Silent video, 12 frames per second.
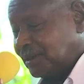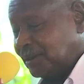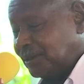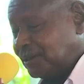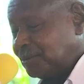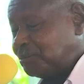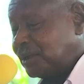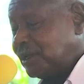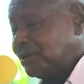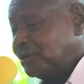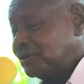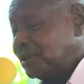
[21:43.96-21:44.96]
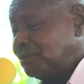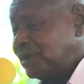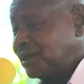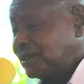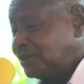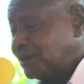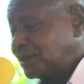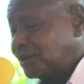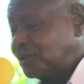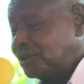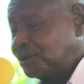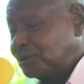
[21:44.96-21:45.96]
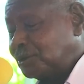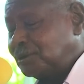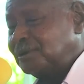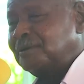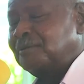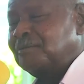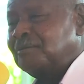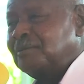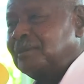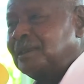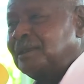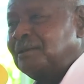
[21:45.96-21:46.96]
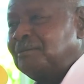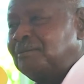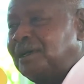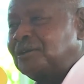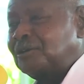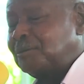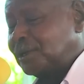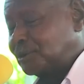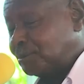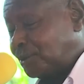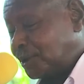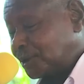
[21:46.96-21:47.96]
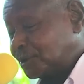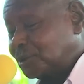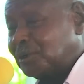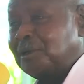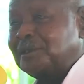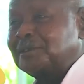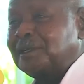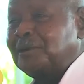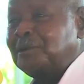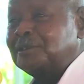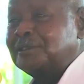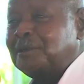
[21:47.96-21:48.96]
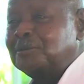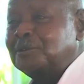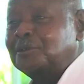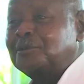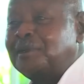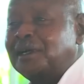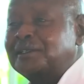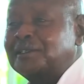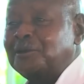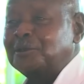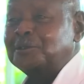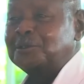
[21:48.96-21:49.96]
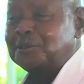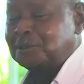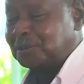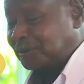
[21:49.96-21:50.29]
in the play of The Murder in the Cathedral by Robert Bolt. So I was some sort of actor also.